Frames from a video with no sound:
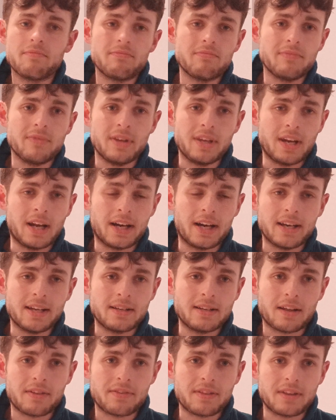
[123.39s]

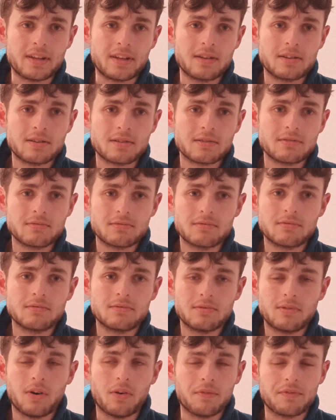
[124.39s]
United, I think,
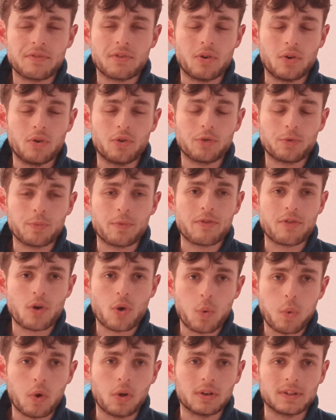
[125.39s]
of course, with the
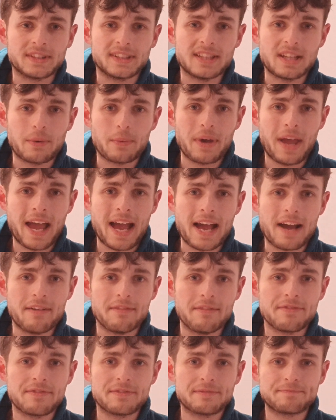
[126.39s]
quality that we have,
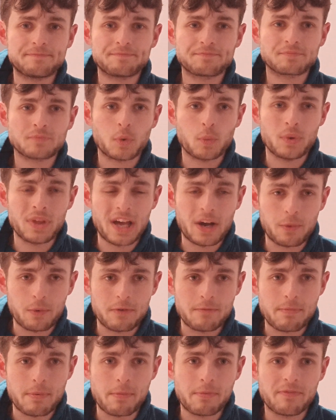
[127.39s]
with how
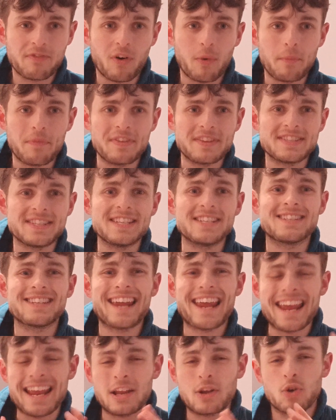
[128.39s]
we've been performing this season
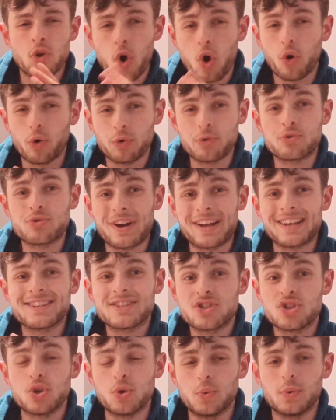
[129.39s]
in
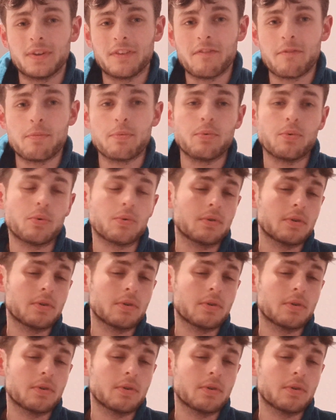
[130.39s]
contrast to Liverpool,